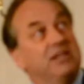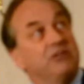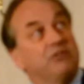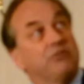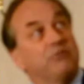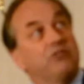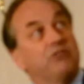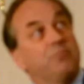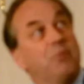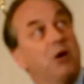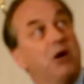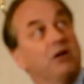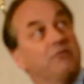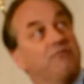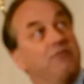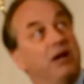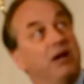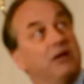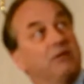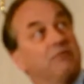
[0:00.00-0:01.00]
to respond
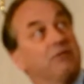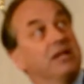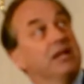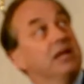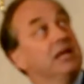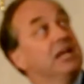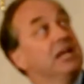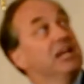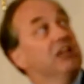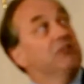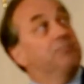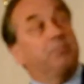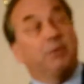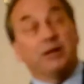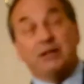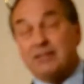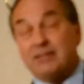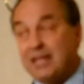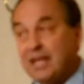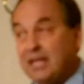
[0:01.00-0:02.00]
effectively is
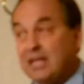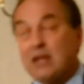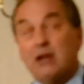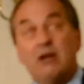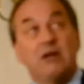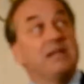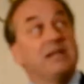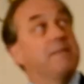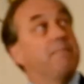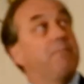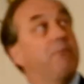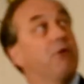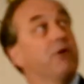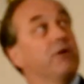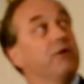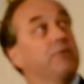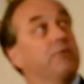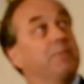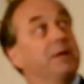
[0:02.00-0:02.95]
particularly important